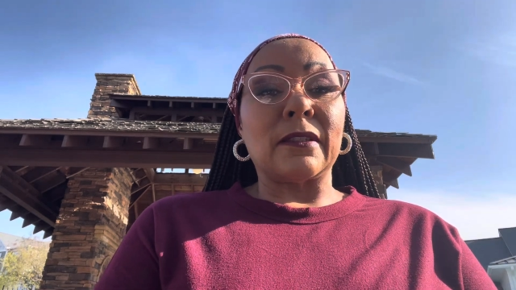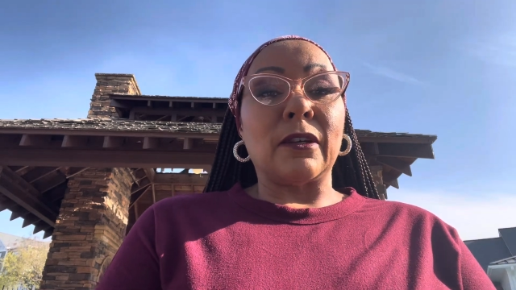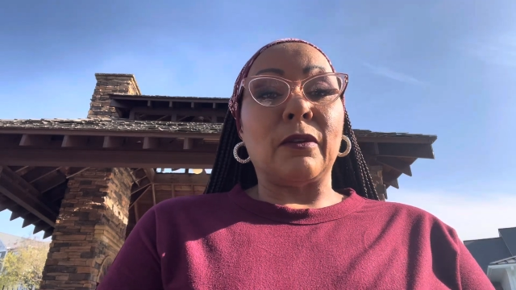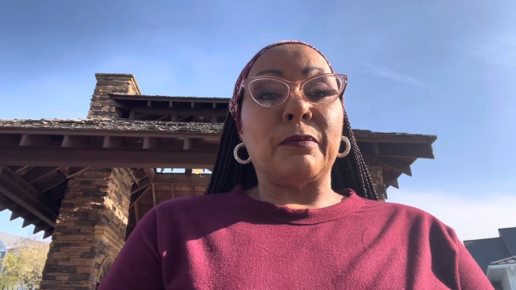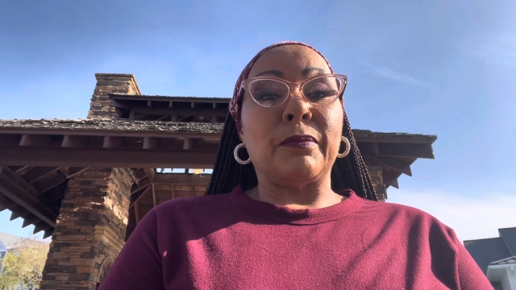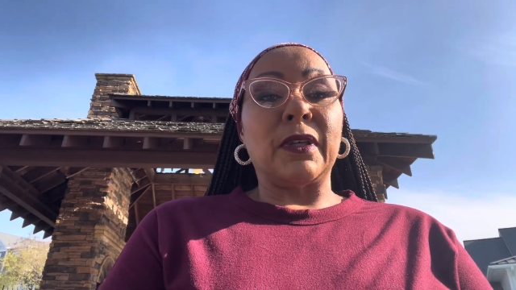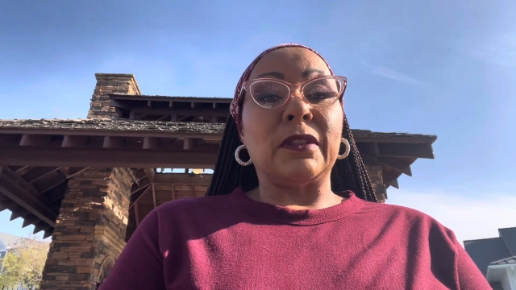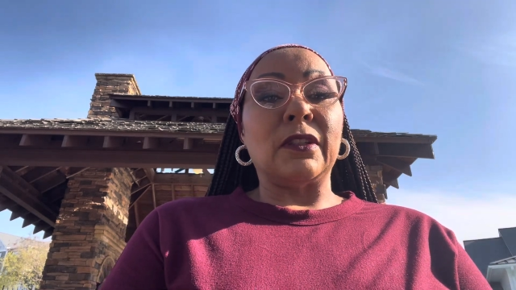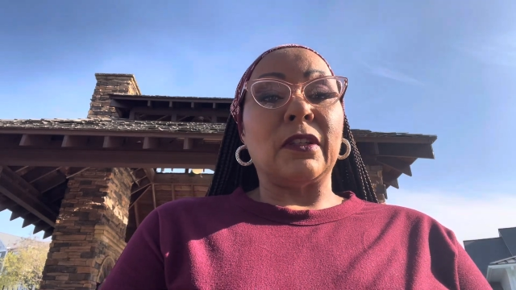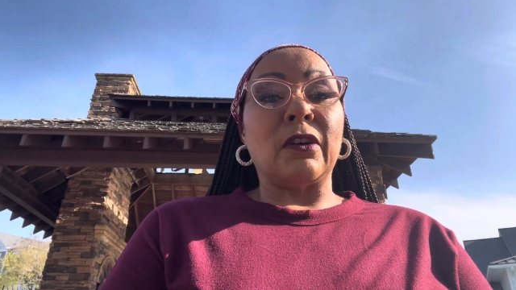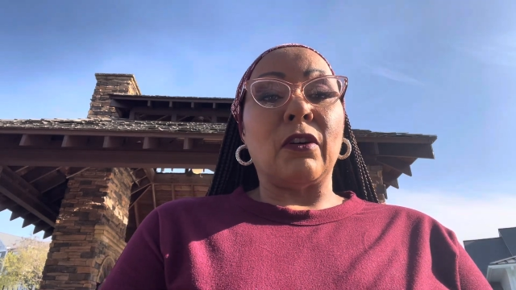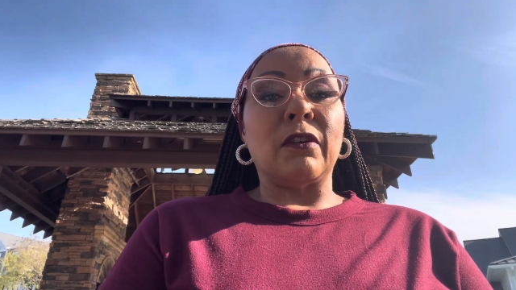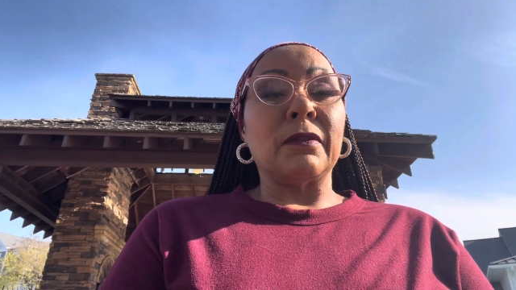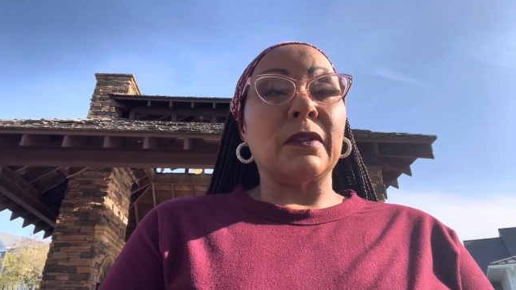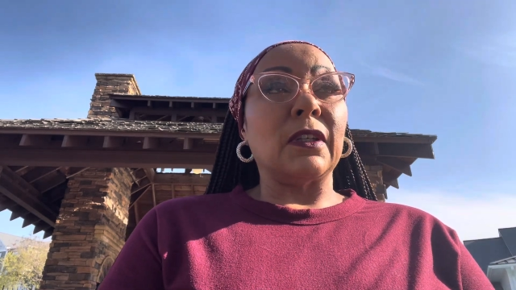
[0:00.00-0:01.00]
So, but,
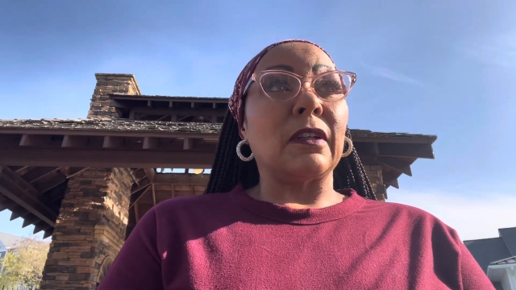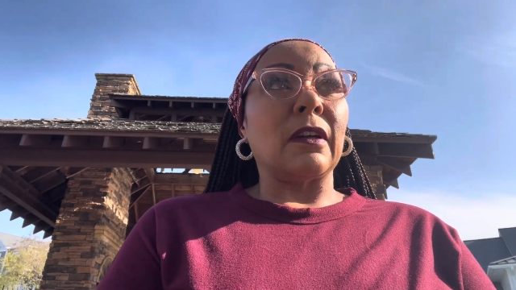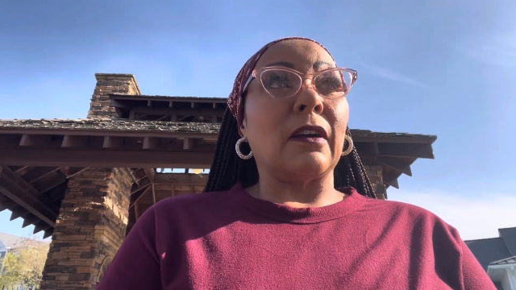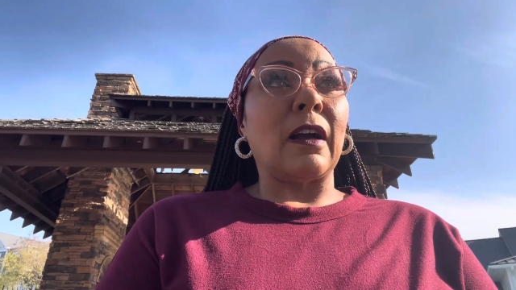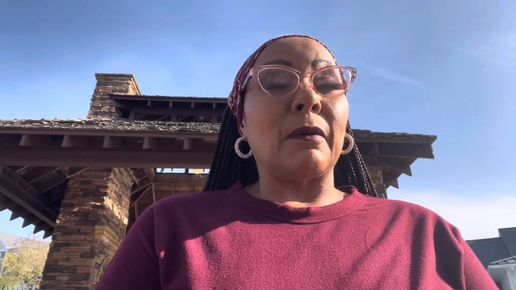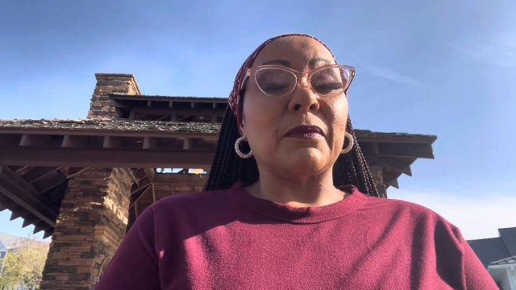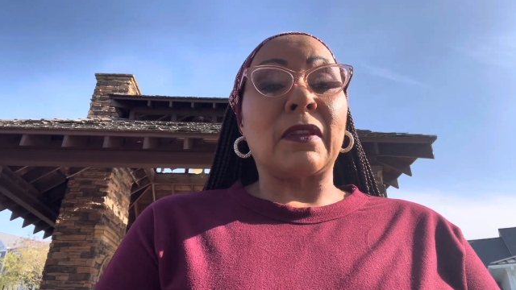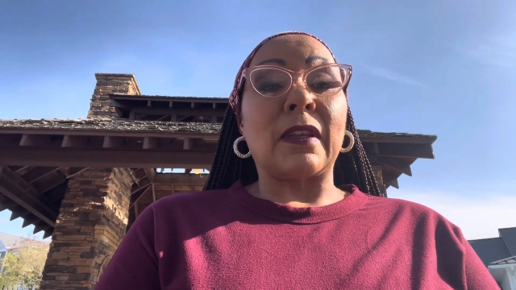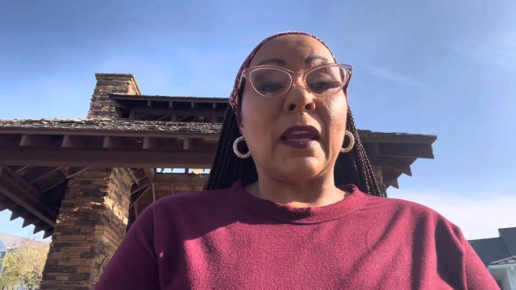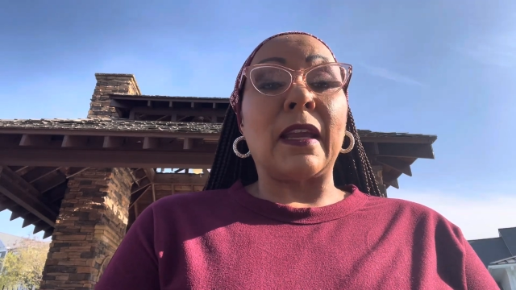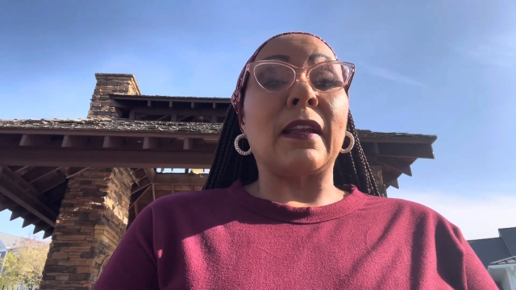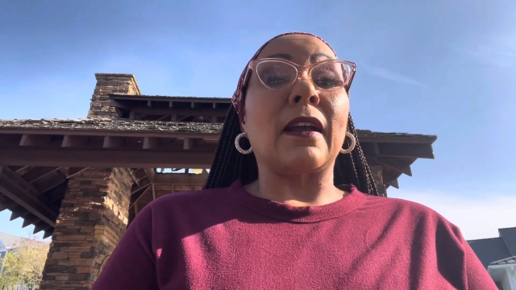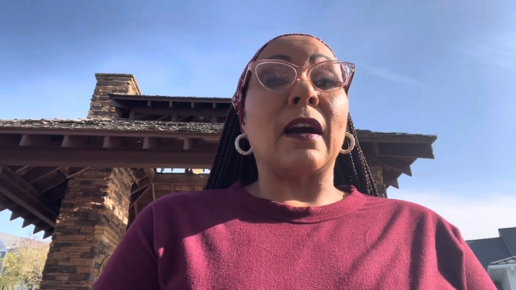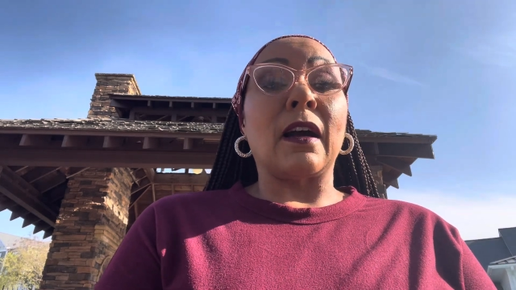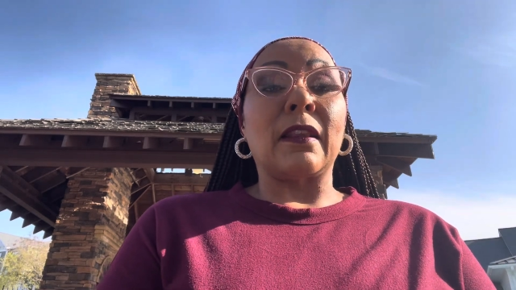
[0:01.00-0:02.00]
I'm
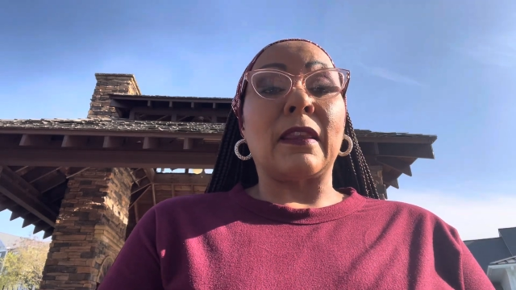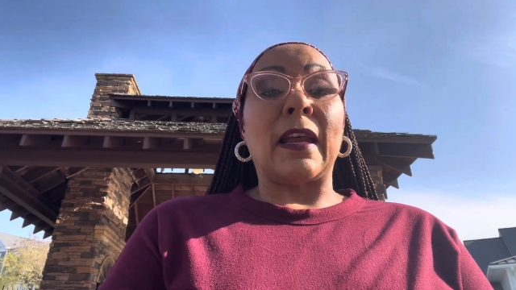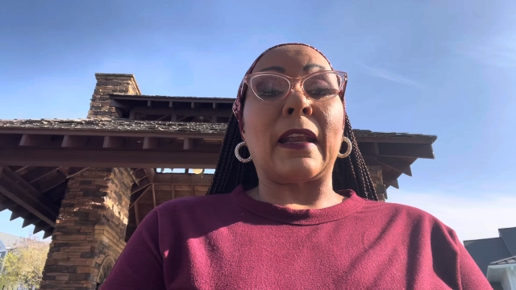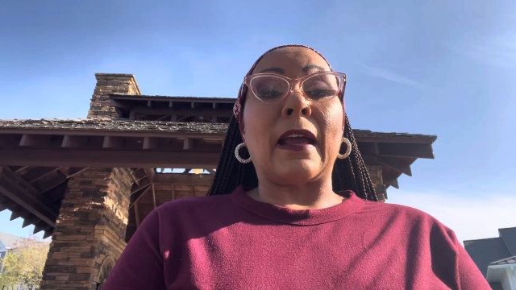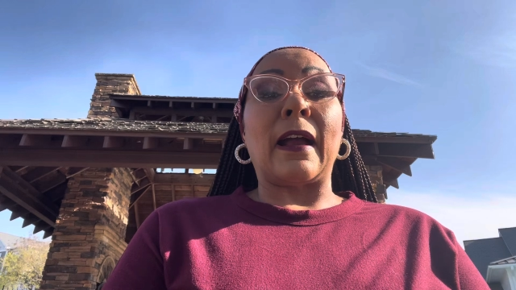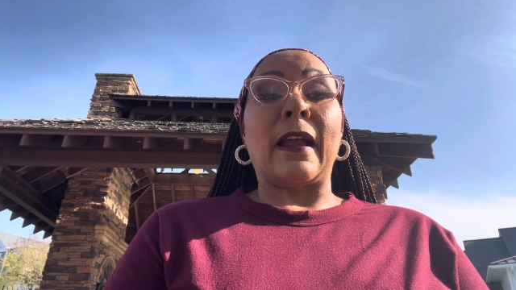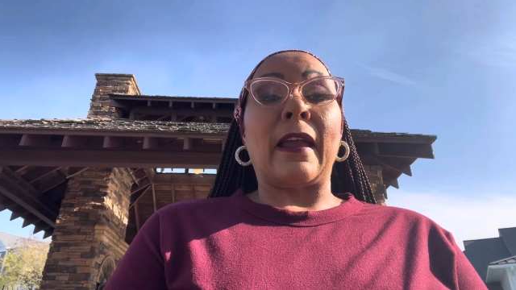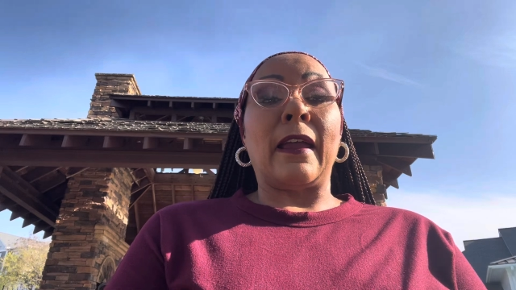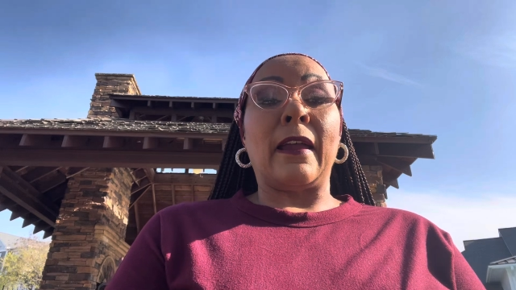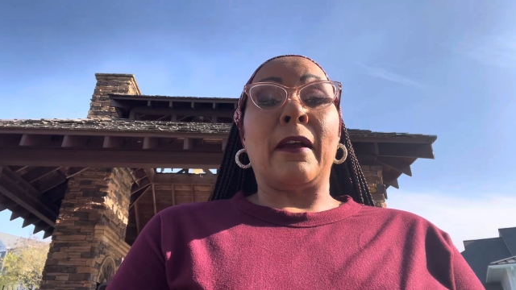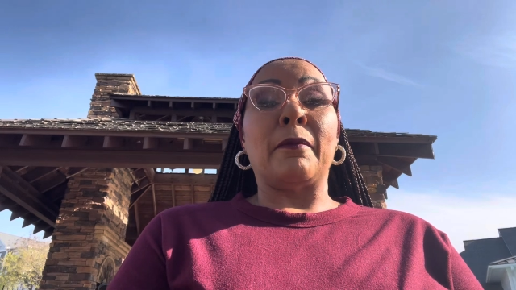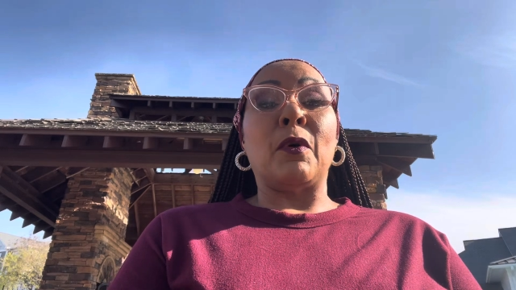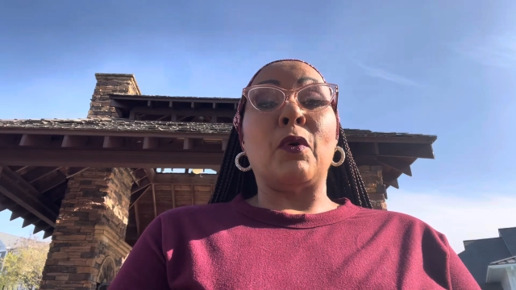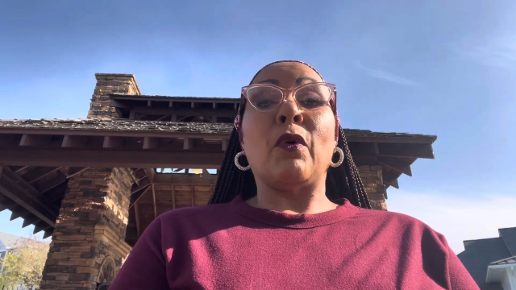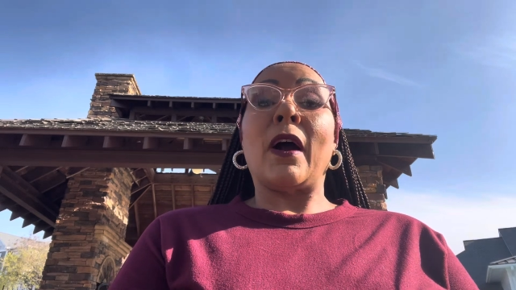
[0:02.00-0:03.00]
thank God that I
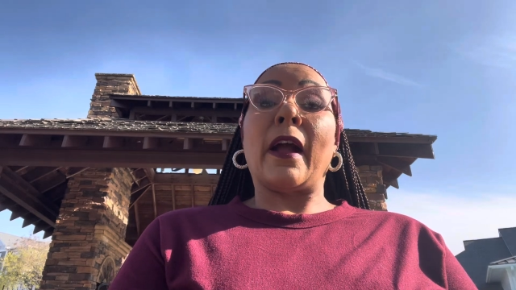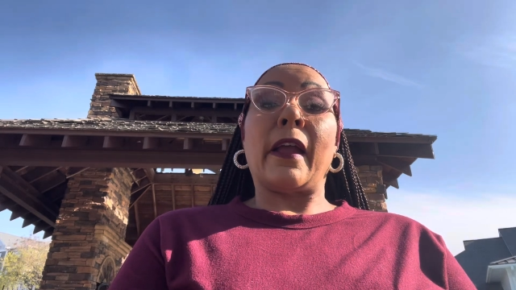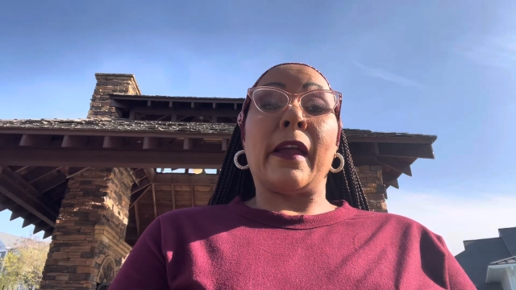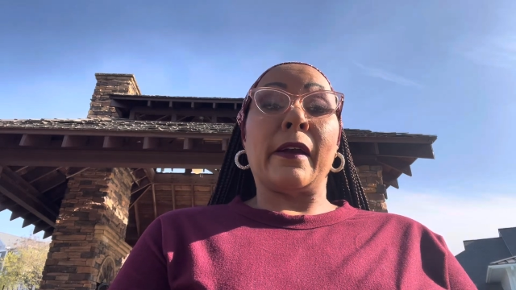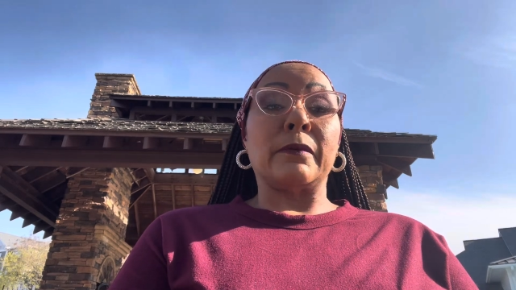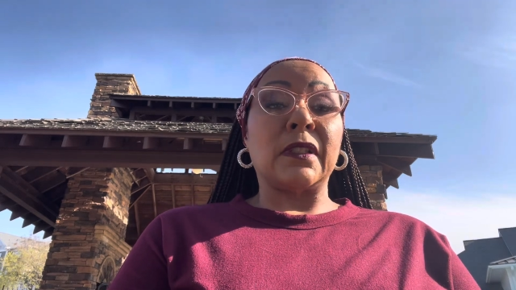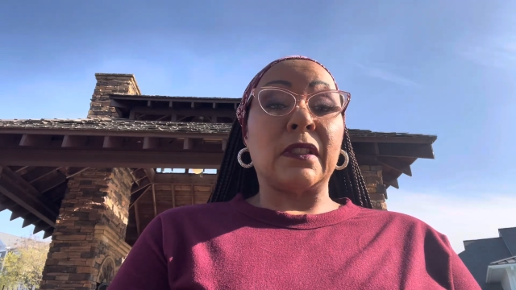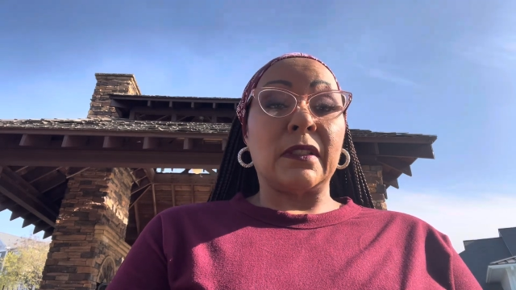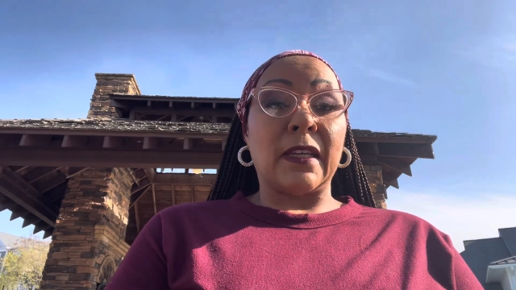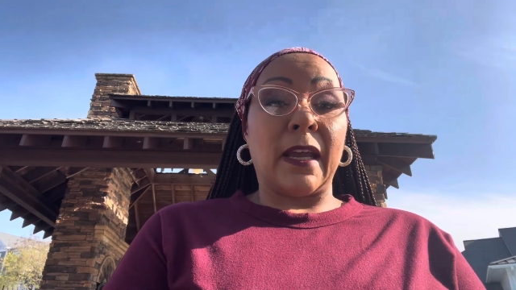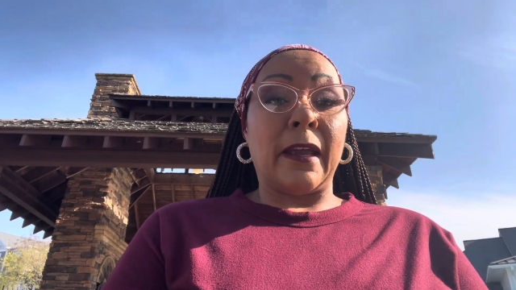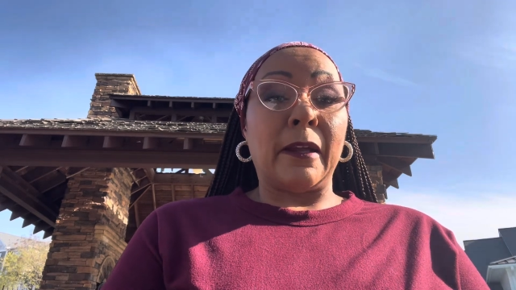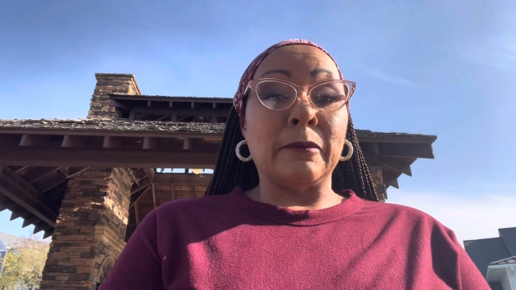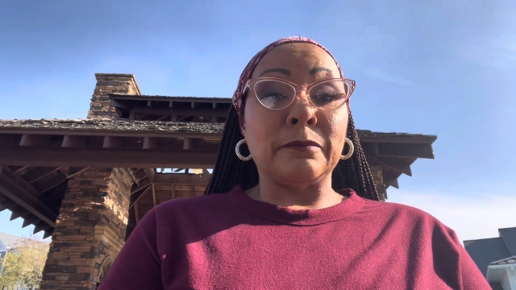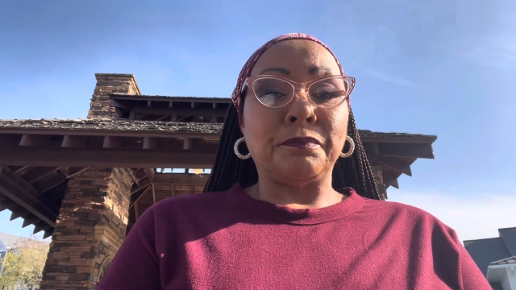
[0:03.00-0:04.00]
am who I am today.